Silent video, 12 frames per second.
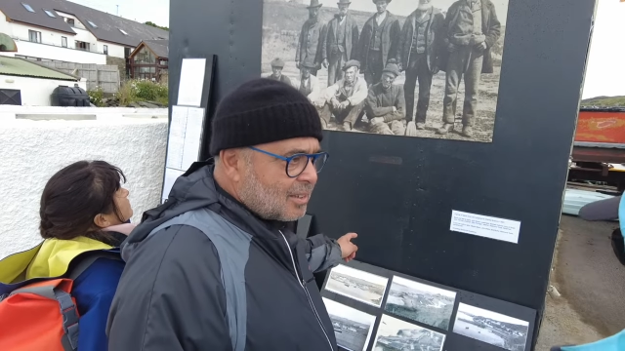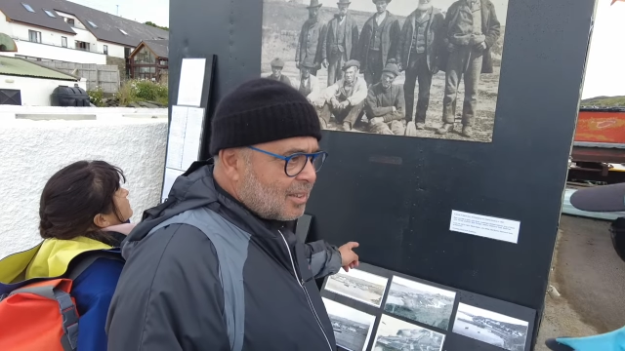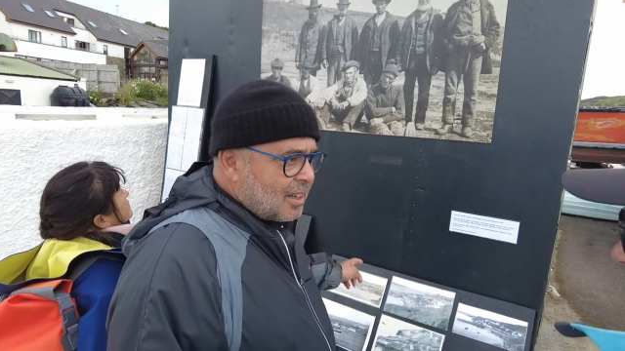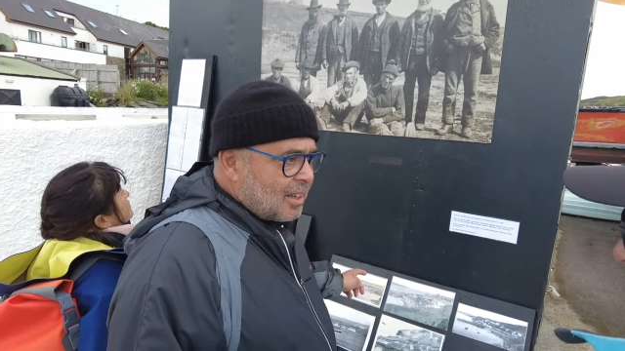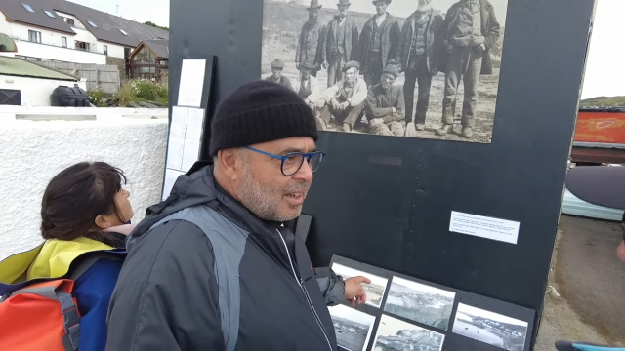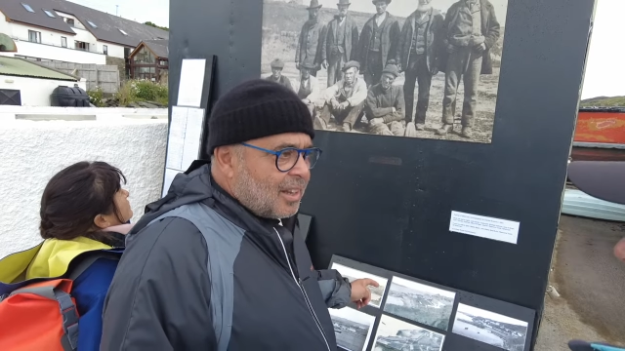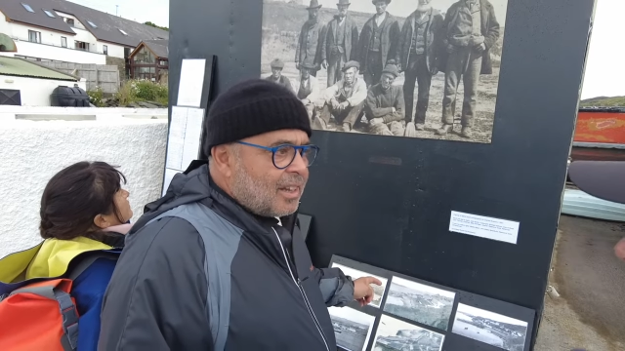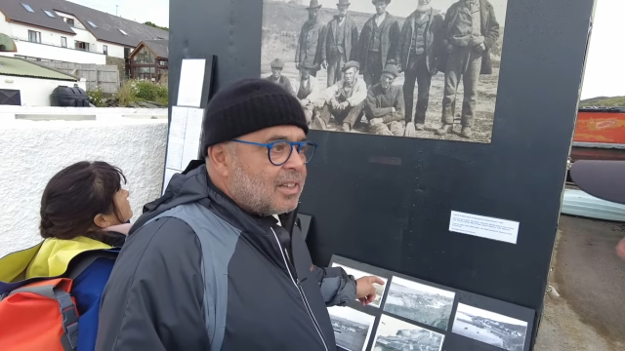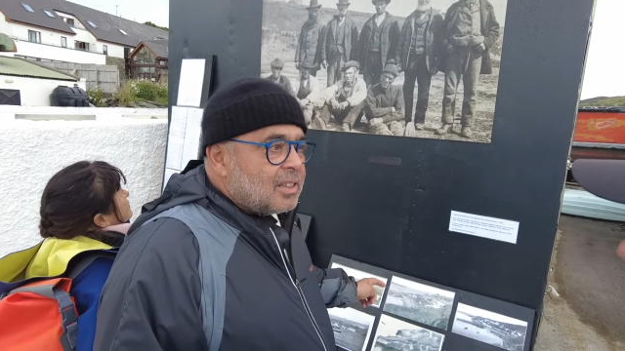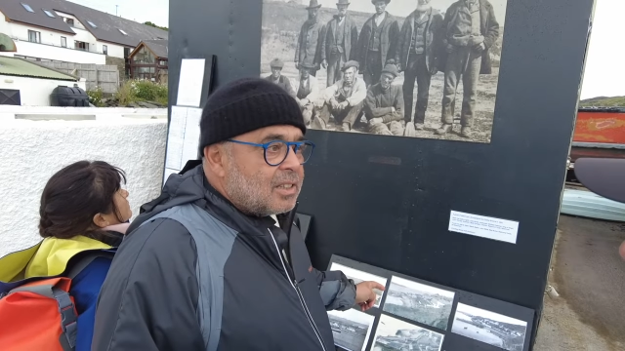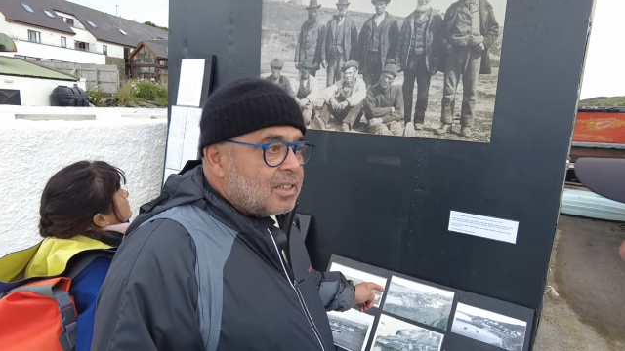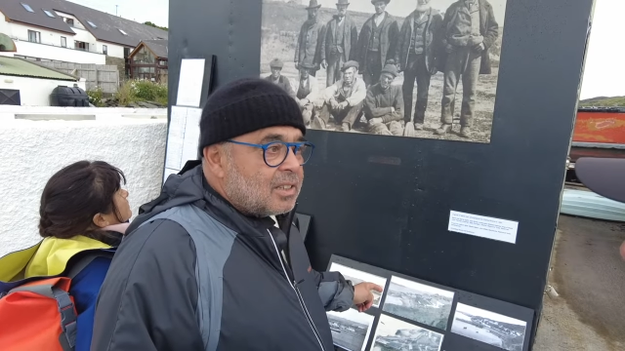Not me.
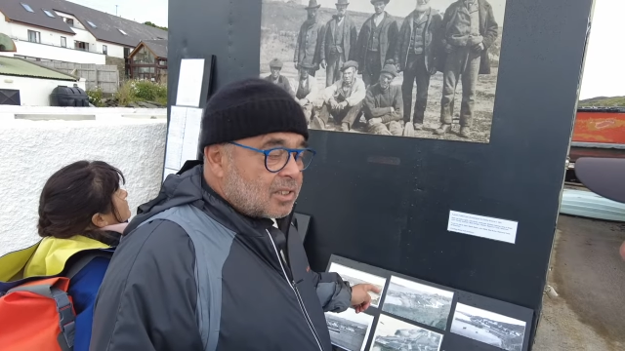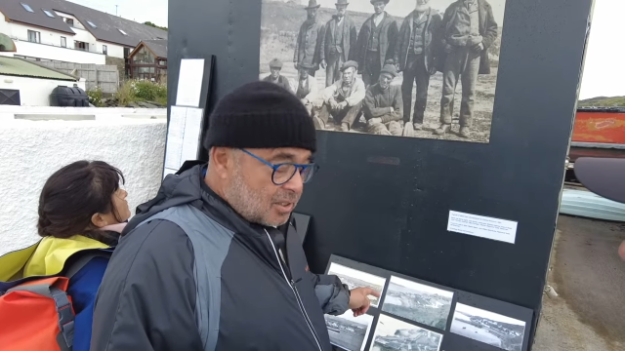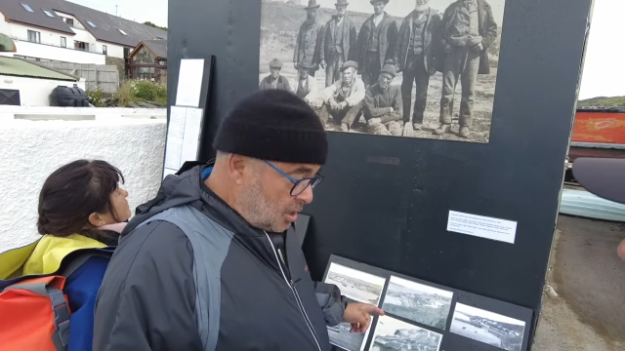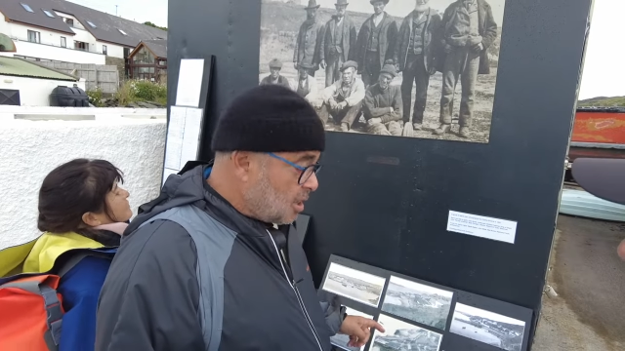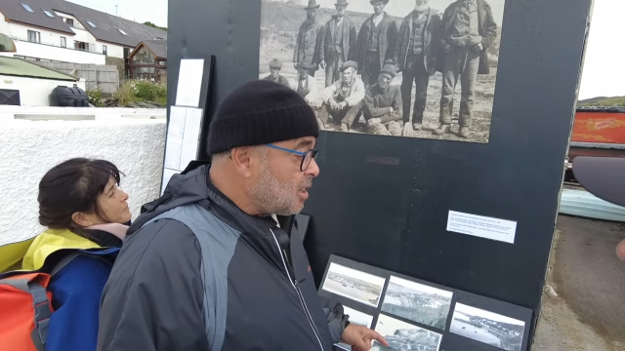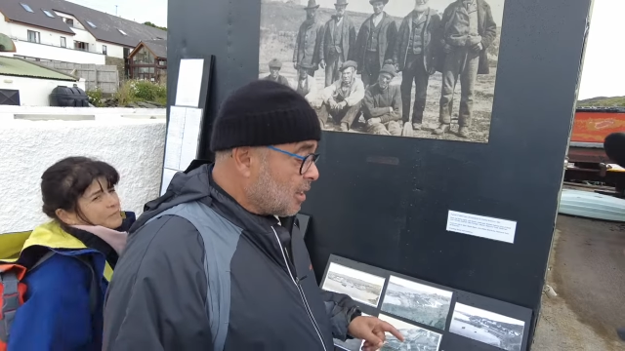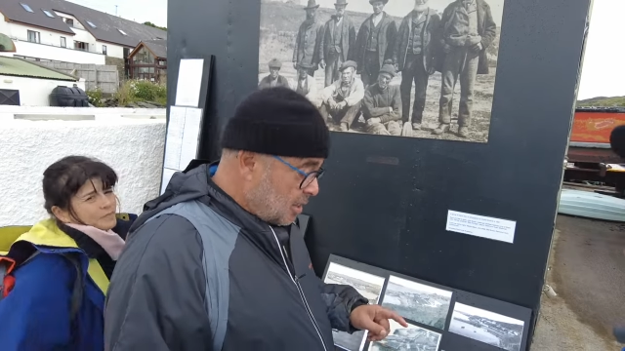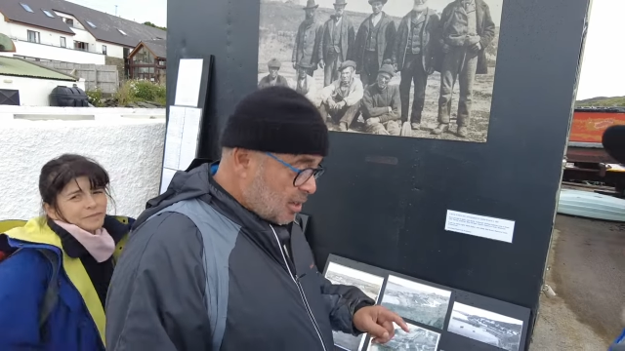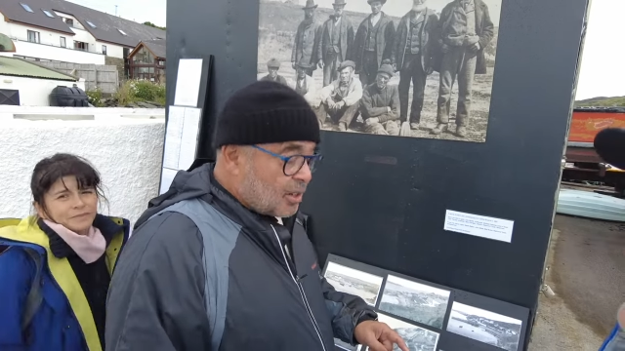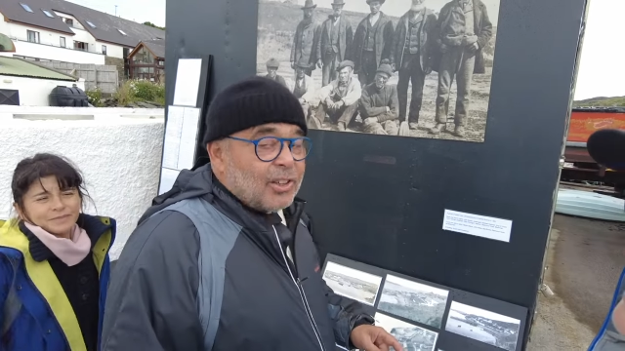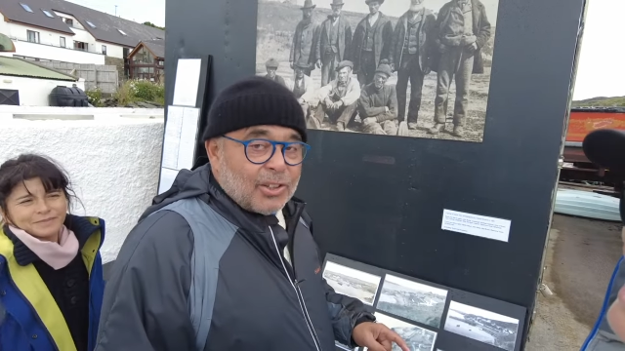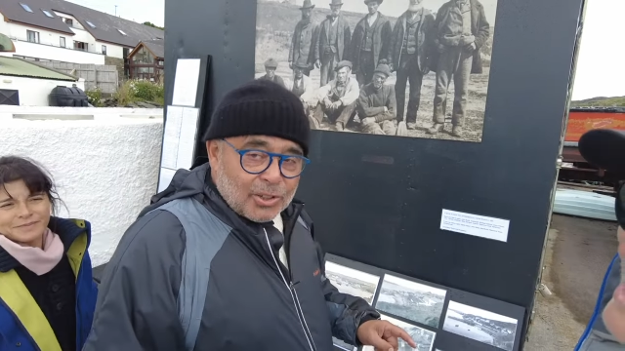See,
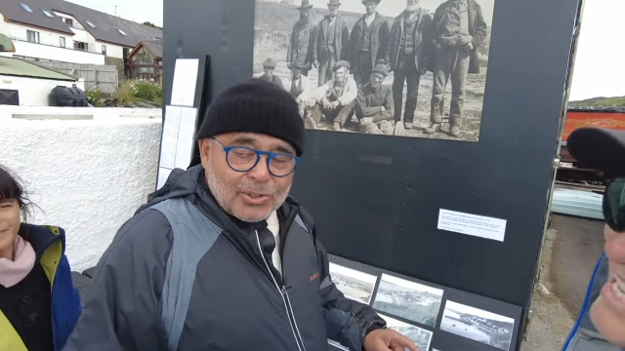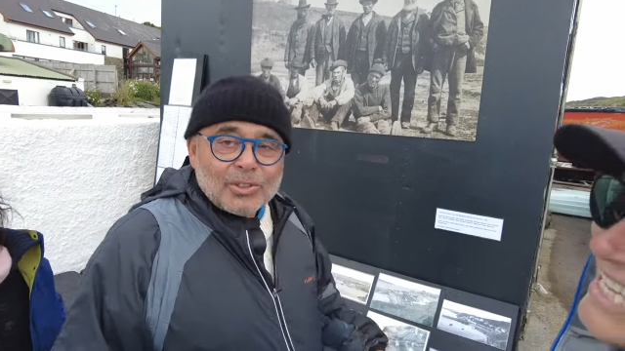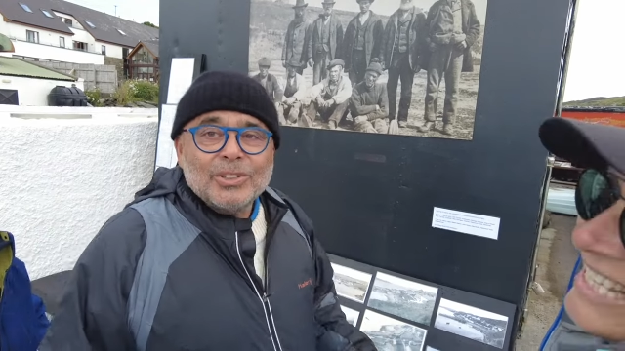you